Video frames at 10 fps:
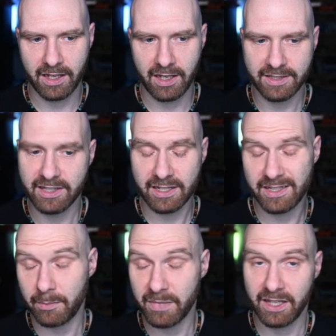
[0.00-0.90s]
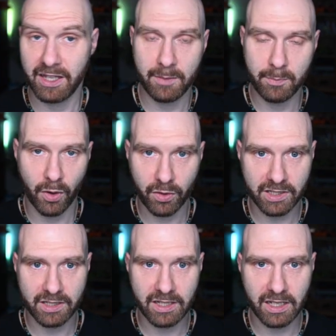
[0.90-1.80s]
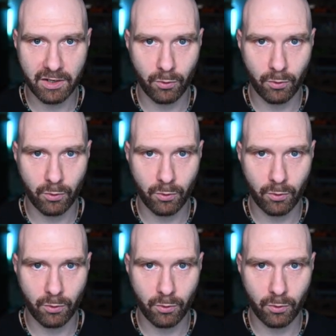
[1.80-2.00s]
is there something important there?